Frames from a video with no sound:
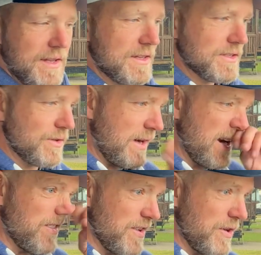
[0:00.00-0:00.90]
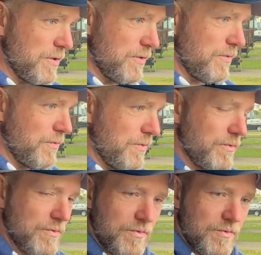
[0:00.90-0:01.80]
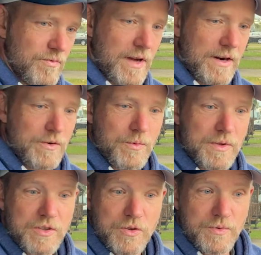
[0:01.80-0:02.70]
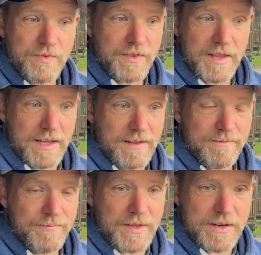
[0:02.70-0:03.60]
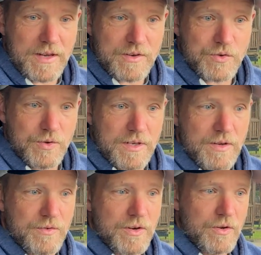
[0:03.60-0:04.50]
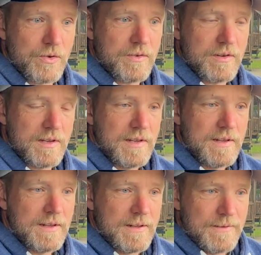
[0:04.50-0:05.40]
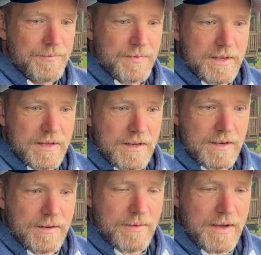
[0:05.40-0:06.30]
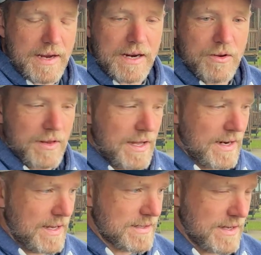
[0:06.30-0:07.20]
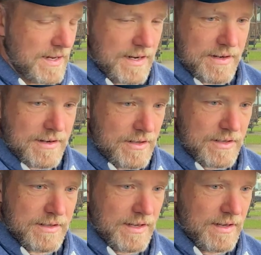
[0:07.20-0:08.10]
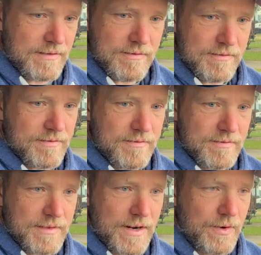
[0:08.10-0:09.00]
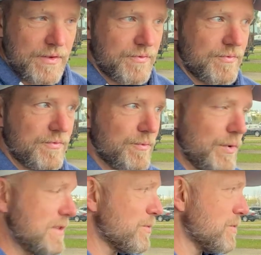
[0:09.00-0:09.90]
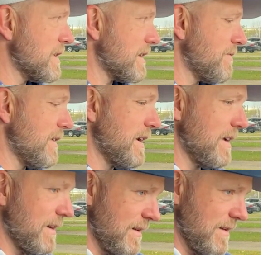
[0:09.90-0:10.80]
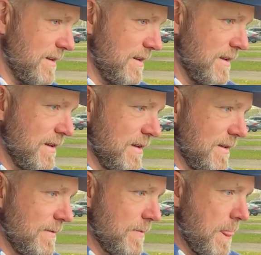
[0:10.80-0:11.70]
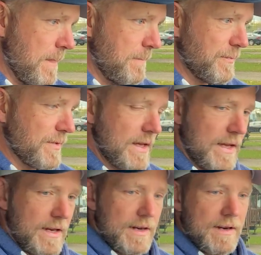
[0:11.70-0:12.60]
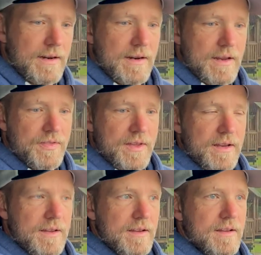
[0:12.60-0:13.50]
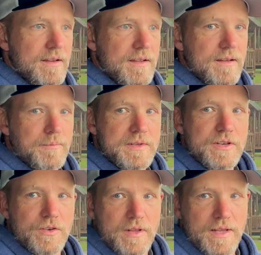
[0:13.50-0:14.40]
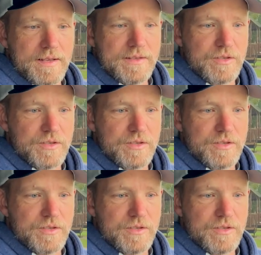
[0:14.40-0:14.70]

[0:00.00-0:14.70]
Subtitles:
So I don't know what to do with that. I truly don't know. I got online last night, looked at every resource I could find, and nothing materialized.